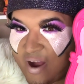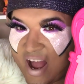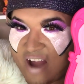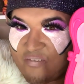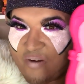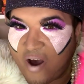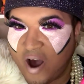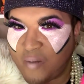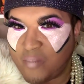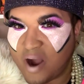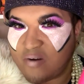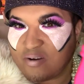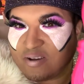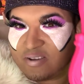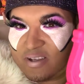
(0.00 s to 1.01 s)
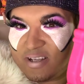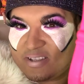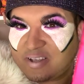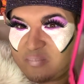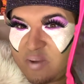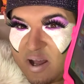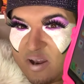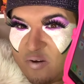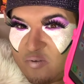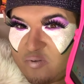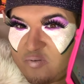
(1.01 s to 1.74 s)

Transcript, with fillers: I have all my receipts on my little